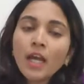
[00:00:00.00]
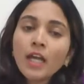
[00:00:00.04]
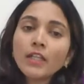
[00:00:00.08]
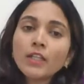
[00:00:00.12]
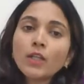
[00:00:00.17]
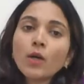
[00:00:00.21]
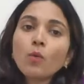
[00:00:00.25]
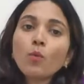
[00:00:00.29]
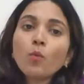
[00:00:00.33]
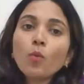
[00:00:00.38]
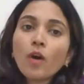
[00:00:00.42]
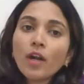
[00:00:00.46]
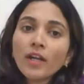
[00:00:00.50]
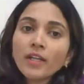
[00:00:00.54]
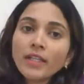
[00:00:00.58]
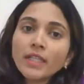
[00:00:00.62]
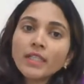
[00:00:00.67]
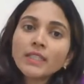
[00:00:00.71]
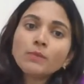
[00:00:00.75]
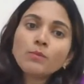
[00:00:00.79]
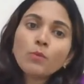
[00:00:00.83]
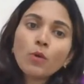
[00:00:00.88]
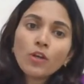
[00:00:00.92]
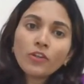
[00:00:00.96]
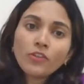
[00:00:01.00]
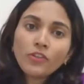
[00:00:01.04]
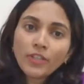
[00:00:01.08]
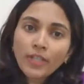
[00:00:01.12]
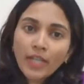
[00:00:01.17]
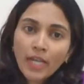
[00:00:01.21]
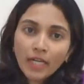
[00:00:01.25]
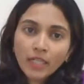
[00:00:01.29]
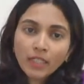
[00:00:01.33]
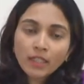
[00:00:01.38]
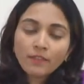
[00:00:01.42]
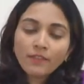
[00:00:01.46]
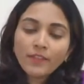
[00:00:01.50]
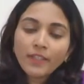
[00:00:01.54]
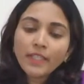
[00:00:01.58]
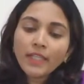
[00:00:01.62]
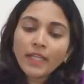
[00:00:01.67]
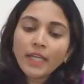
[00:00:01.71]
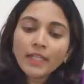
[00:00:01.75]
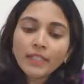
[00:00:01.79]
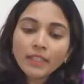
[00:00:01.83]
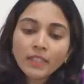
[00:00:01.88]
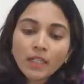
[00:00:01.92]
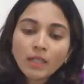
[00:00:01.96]
Now, what does moderate activity
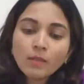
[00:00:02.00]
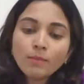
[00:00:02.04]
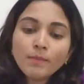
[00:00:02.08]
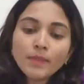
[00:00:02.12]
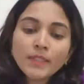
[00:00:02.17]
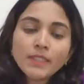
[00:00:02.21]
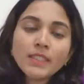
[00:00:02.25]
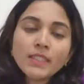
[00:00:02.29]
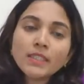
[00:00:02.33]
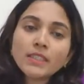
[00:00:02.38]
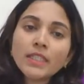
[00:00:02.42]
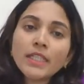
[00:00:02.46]
encompasses?